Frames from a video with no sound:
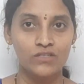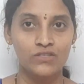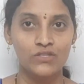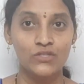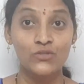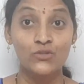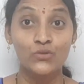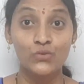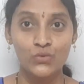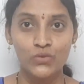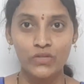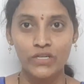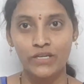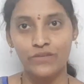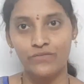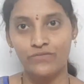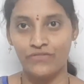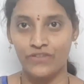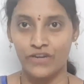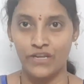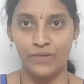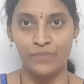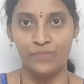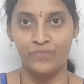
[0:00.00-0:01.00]
sooty
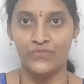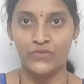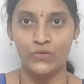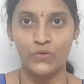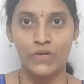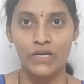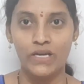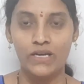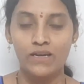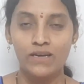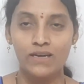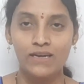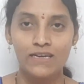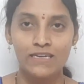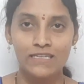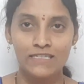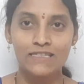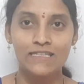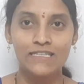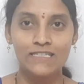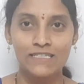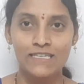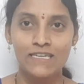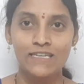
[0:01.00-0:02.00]
flame, okay?
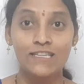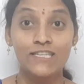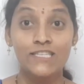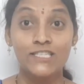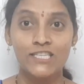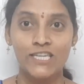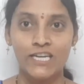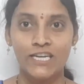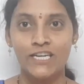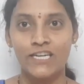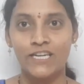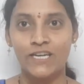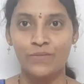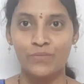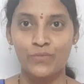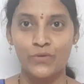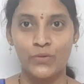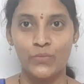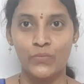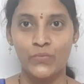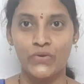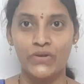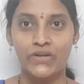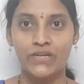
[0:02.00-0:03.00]
These are the general
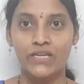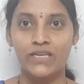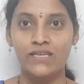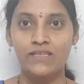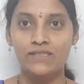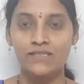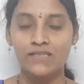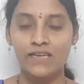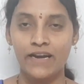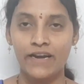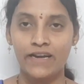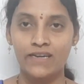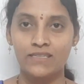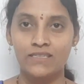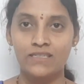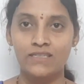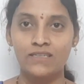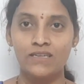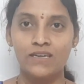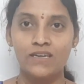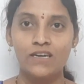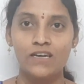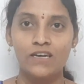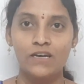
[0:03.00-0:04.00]
properties,
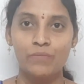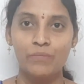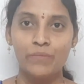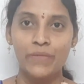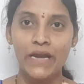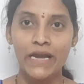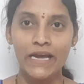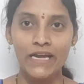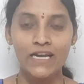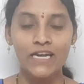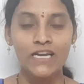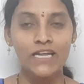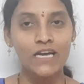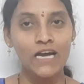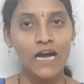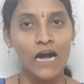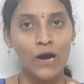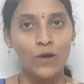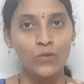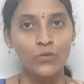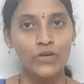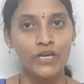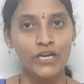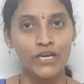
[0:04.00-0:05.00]
and mainly
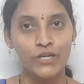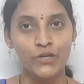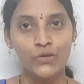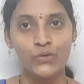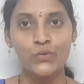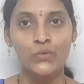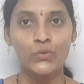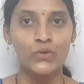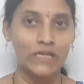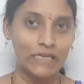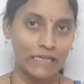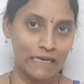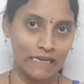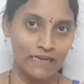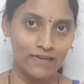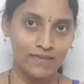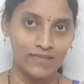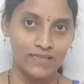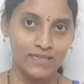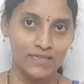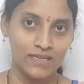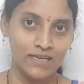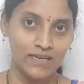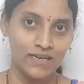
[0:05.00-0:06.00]
how can you
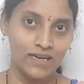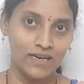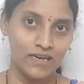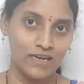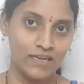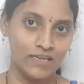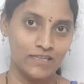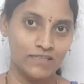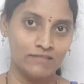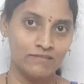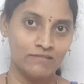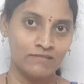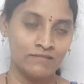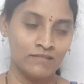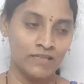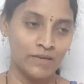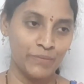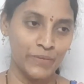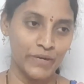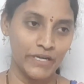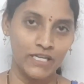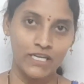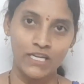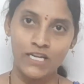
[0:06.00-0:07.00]
tell the
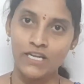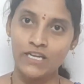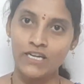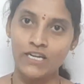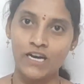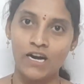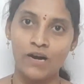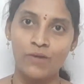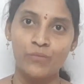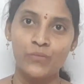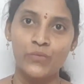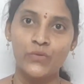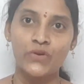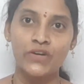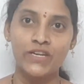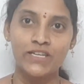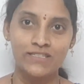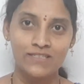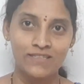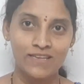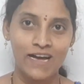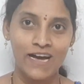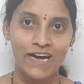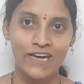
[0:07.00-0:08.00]
particular compound
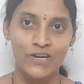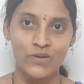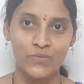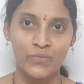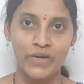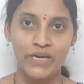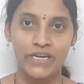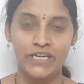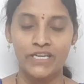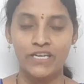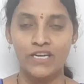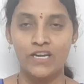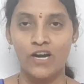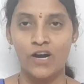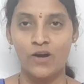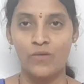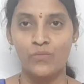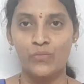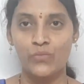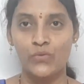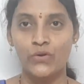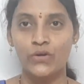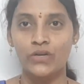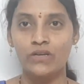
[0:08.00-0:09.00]
is the aromatic
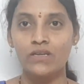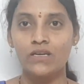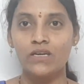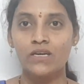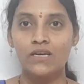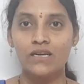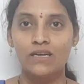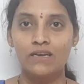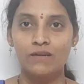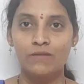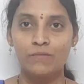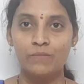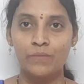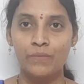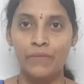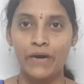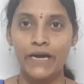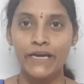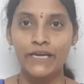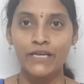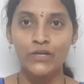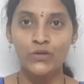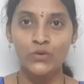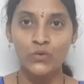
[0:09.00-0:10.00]
compound?
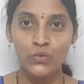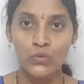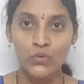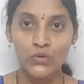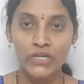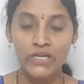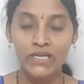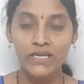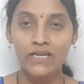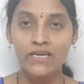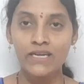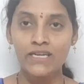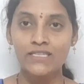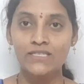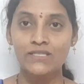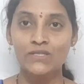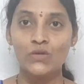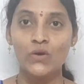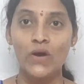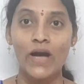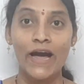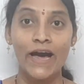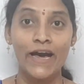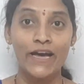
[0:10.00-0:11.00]
By knowing its
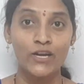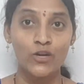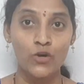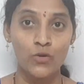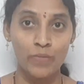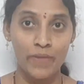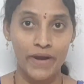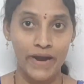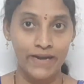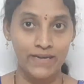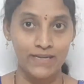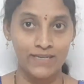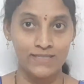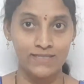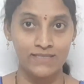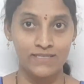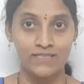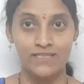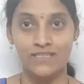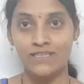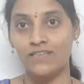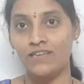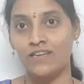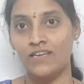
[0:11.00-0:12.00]

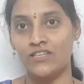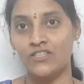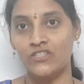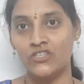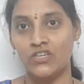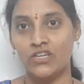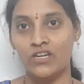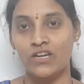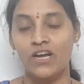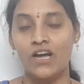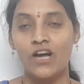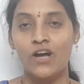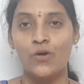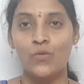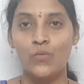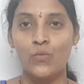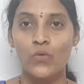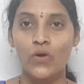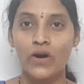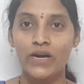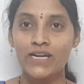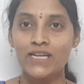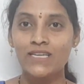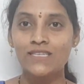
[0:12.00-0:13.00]
aromaticity nature.
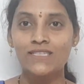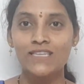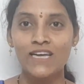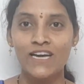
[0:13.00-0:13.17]
What is